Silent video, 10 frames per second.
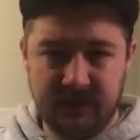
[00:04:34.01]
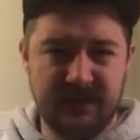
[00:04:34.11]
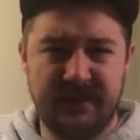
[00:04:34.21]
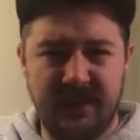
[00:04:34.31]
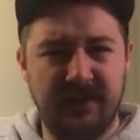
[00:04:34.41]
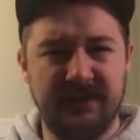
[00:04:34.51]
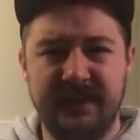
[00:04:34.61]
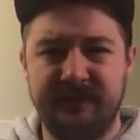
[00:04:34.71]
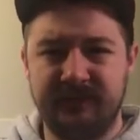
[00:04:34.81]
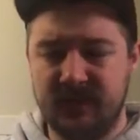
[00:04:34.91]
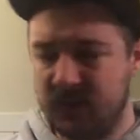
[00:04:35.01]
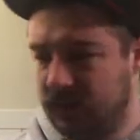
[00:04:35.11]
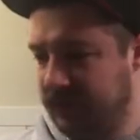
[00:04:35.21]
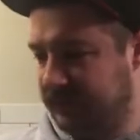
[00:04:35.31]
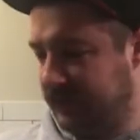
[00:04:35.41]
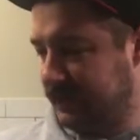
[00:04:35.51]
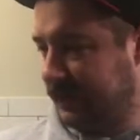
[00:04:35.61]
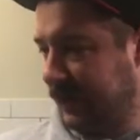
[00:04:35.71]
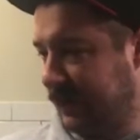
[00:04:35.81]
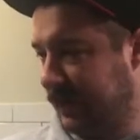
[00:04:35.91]
It's a little salty, sort
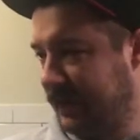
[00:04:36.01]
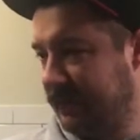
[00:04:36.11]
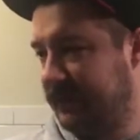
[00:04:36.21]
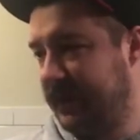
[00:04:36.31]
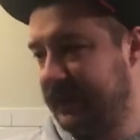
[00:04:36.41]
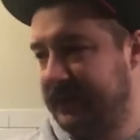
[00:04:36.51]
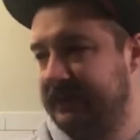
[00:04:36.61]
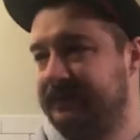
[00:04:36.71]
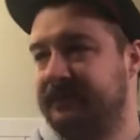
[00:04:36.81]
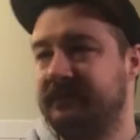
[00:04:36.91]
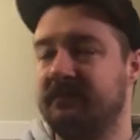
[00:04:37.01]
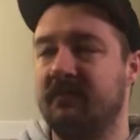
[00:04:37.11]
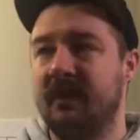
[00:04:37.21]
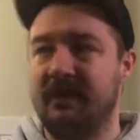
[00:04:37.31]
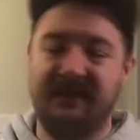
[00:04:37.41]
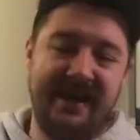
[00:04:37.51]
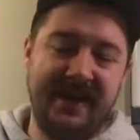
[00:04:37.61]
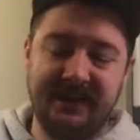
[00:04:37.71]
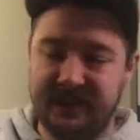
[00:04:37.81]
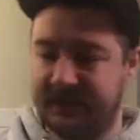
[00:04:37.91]
of. It's got kind of that
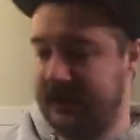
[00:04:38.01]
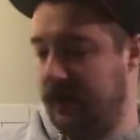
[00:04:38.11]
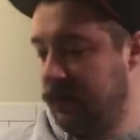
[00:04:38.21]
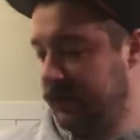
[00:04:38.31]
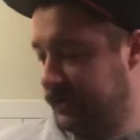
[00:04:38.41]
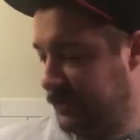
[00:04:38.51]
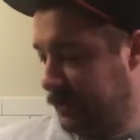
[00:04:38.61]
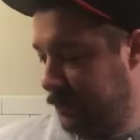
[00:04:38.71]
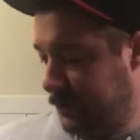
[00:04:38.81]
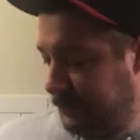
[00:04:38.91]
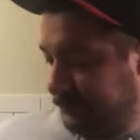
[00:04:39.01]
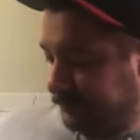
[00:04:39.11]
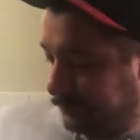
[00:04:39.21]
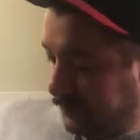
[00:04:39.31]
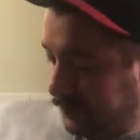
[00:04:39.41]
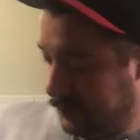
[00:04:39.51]
lactic sourness to it.